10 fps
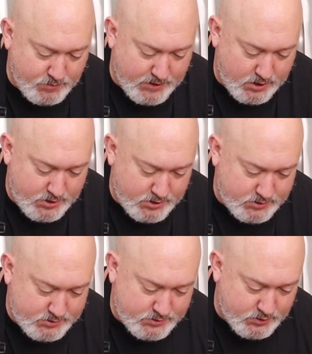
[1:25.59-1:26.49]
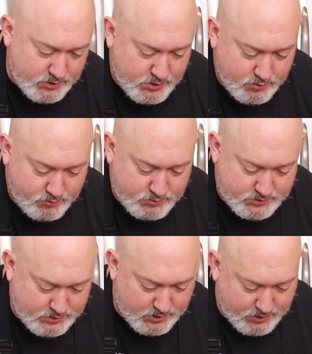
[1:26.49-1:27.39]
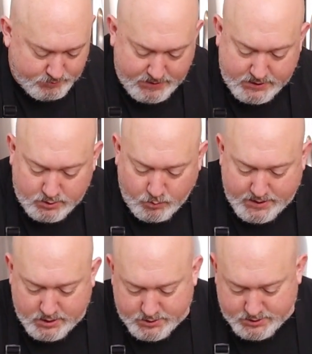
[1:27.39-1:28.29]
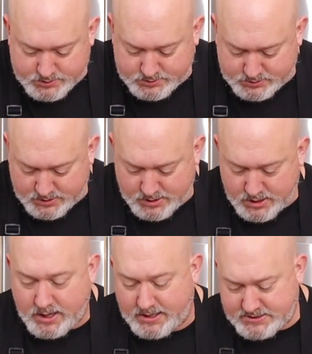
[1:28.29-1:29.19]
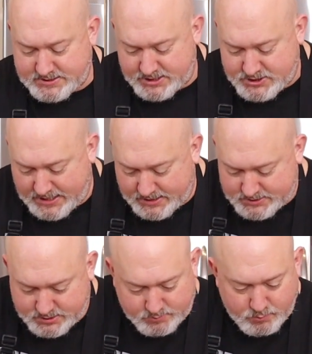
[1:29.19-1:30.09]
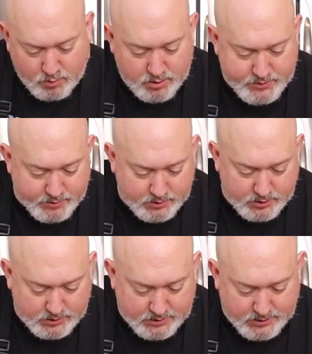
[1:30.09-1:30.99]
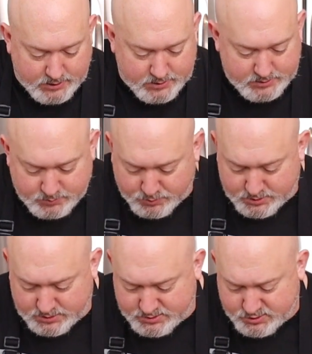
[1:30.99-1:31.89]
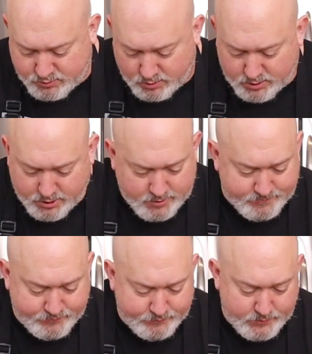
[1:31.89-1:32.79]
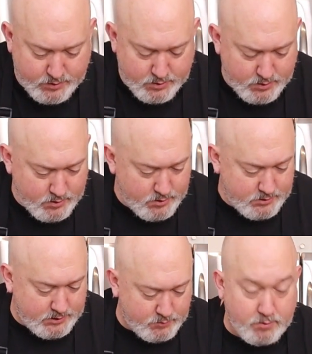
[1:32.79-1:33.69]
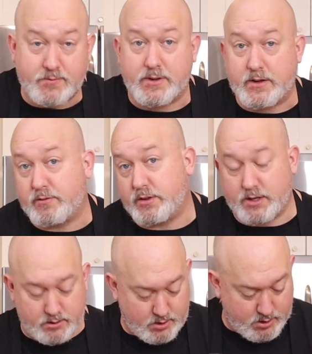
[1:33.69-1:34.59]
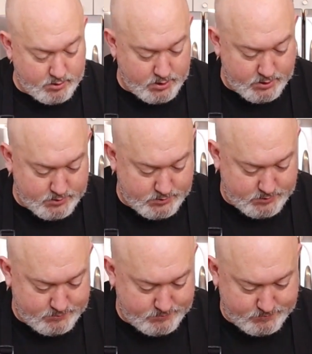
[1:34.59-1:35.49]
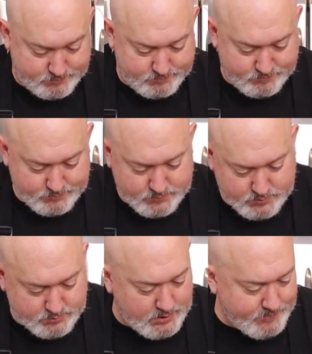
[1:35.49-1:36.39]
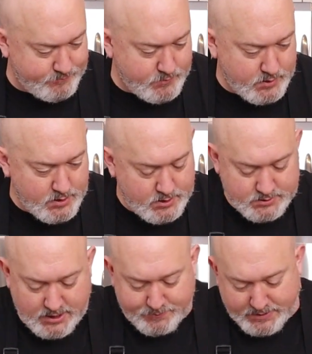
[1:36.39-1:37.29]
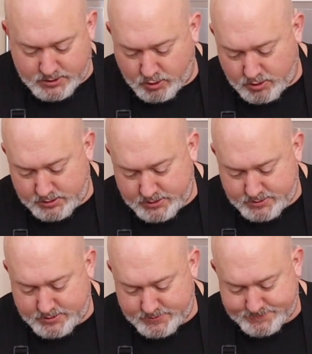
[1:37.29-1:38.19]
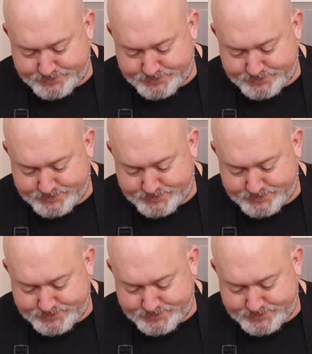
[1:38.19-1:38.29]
red onions. You can use regular white onions. I just like shallots a little more. They're a little stronger. Get a little more flavor than onions. Okay, chop my garlic.